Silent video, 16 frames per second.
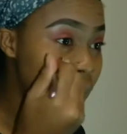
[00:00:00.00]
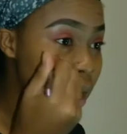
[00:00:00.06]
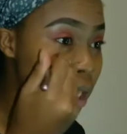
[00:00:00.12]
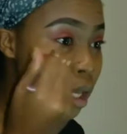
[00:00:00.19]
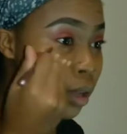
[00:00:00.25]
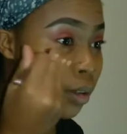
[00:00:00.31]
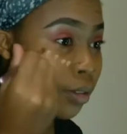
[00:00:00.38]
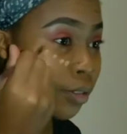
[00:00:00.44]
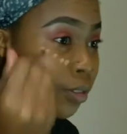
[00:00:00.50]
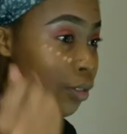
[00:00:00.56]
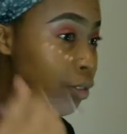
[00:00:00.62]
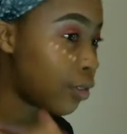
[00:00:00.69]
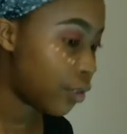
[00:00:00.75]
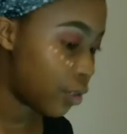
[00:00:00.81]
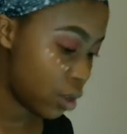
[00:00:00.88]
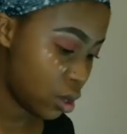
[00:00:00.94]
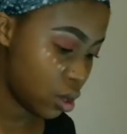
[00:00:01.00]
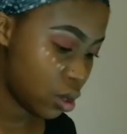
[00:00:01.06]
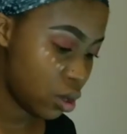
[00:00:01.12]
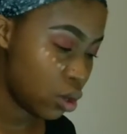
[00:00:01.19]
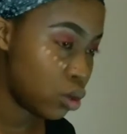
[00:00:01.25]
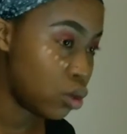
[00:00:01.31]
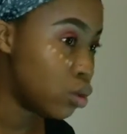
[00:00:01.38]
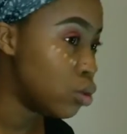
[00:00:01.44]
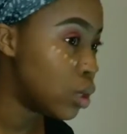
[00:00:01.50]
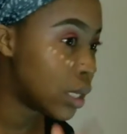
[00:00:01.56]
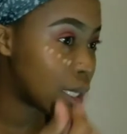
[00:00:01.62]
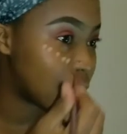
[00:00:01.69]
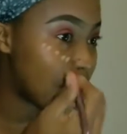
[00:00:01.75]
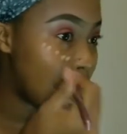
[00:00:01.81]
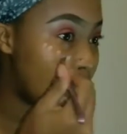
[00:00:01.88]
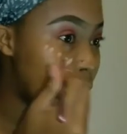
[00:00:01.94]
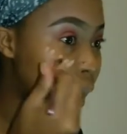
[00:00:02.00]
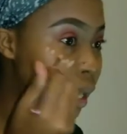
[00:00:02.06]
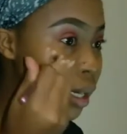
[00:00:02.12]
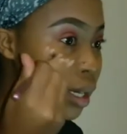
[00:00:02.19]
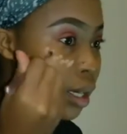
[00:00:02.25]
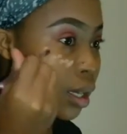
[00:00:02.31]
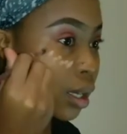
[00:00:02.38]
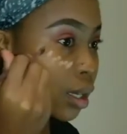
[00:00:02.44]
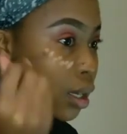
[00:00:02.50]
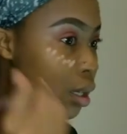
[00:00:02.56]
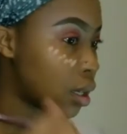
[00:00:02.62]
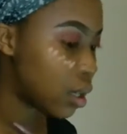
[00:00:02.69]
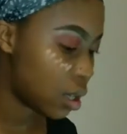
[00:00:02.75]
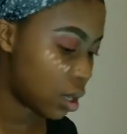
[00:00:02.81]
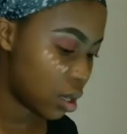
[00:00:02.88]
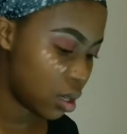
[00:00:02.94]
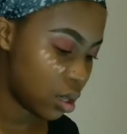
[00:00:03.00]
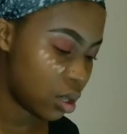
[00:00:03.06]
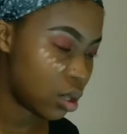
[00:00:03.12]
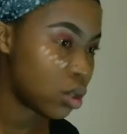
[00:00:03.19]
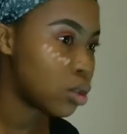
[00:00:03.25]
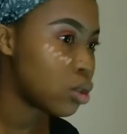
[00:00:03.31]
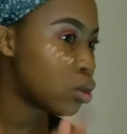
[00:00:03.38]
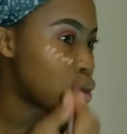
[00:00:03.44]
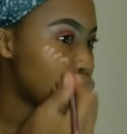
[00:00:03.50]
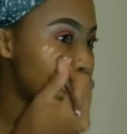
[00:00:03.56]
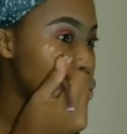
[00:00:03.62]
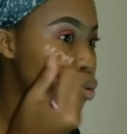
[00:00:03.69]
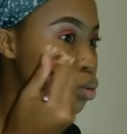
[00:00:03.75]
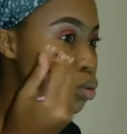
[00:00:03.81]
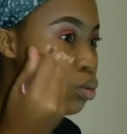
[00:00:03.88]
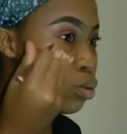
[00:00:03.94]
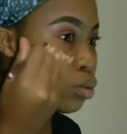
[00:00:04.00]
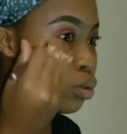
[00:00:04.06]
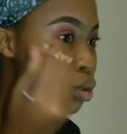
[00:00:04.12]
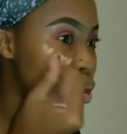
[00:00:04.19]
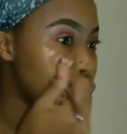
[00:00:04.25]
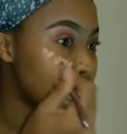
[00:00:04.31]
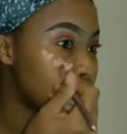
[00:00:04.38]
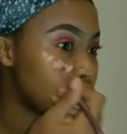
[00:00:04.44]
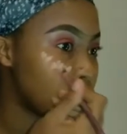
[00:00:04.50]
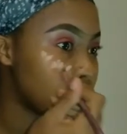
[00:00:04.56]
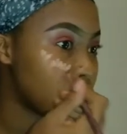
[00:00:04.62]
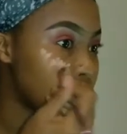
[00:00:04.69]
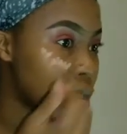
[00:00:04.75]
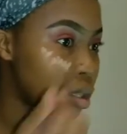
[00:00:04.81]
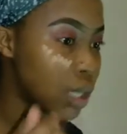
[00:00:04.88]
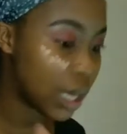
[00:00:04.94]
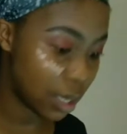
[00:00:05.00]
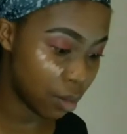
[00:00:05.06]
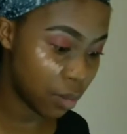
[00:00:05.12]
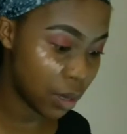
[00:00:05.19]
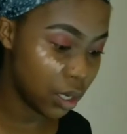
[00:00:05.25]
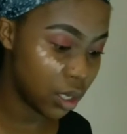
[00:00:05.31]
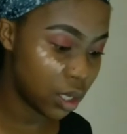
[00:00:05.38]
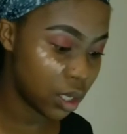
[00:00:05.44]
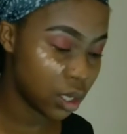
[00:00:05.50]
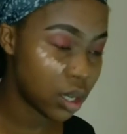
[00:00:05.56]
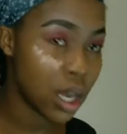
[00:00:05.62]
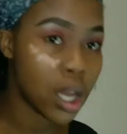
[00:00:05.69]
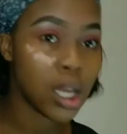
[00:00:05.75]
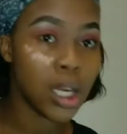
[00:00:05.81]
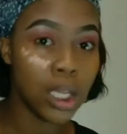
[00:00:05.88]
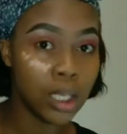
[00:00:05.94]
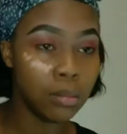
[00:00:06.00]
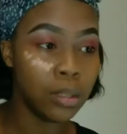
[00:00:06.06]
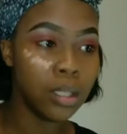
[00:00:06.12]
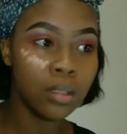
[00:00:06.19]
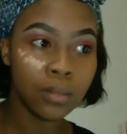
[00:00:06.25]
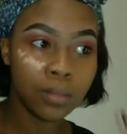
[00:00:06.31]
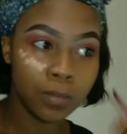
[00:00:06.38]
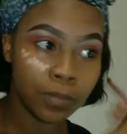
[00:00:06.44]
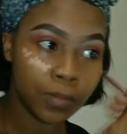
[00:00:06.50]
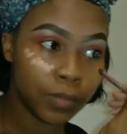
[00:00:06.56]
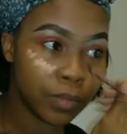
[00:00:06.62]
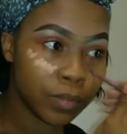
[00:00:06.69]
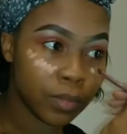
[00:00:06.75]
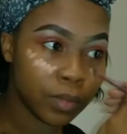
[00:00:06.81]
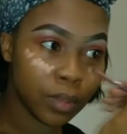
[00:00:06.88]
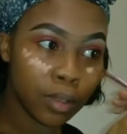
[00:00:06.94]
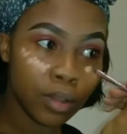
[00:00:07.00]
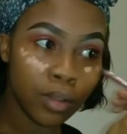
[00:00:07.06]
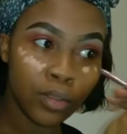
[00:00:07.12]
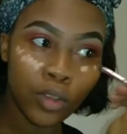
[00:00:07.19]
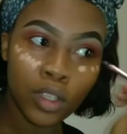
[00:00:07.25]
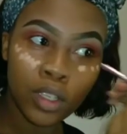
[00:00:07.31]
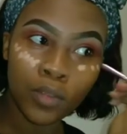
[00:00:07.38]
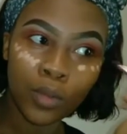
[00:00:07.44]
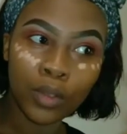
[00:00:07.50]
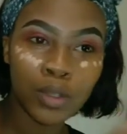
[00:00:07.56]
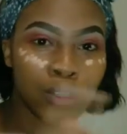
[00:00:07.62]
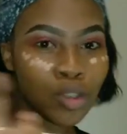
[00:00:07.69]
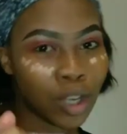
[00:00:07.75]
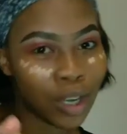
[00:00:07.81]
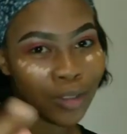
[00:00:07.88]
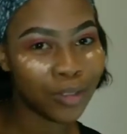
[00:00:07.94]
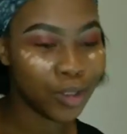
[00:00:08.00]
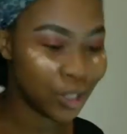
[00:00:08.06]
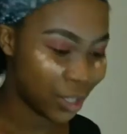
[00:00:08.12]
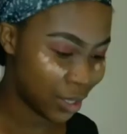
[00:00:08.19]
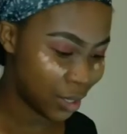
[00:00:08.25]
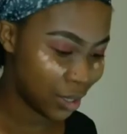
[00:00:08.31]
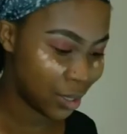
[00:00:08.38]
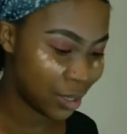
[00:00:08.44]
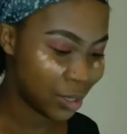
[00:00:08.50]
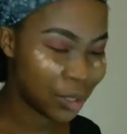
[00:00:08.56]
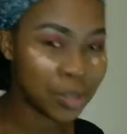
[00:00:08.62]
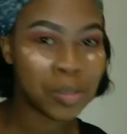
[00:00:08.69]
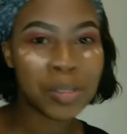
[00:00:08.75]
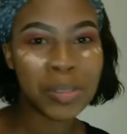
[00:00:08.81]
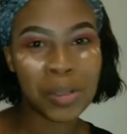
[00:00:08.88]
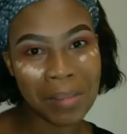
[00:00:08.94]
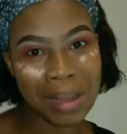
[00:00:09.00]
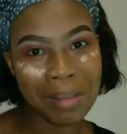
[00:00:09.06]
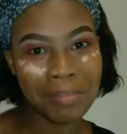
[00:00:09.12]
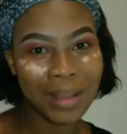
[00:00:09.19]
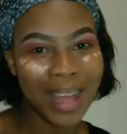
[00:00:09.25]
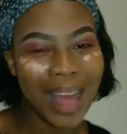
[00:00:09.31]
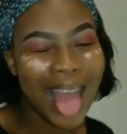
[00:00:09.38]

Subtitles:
if you decide to take the bait, hit me. First of all, you struck first. Sounds bump.